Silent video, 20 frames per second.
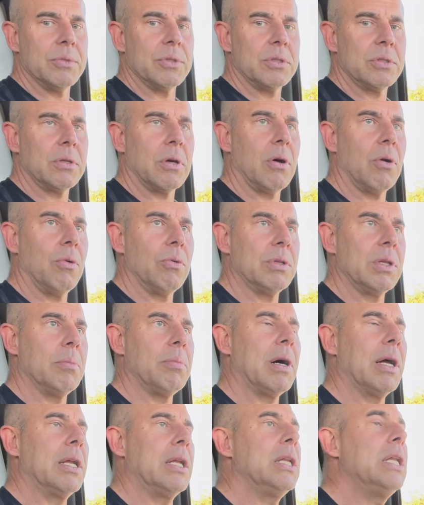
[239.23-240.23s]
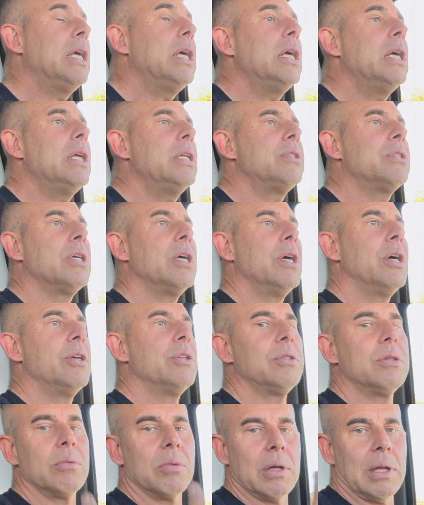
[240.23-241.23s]
So when the body needs
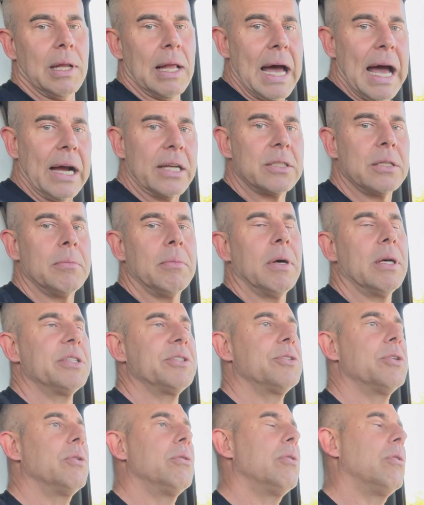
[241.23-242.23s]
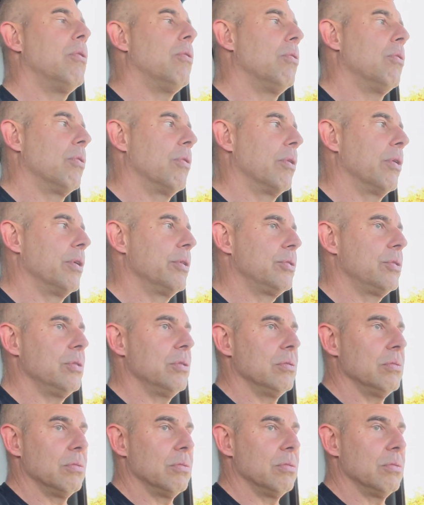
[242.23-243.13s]
to relax a muscle or to